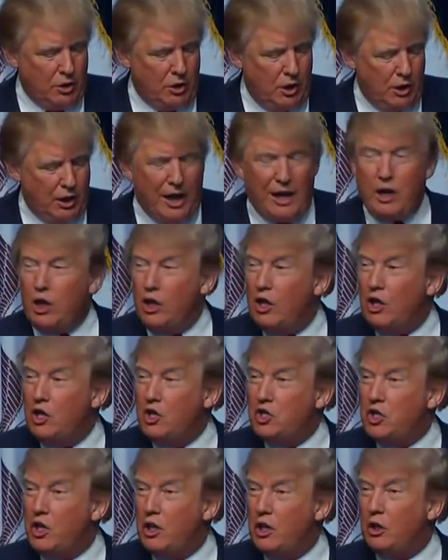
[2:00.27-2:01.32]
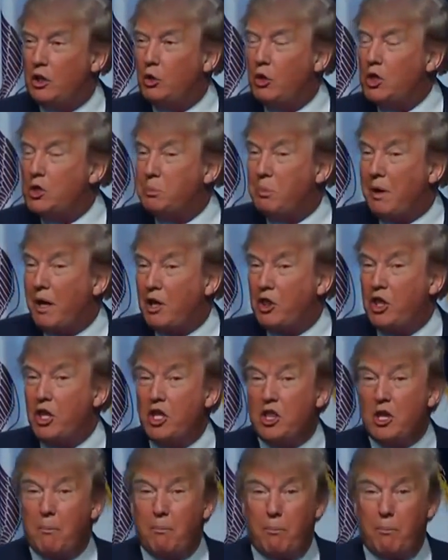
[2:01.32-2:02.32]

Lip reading: a lot of you didn't see the tweets, but I think they're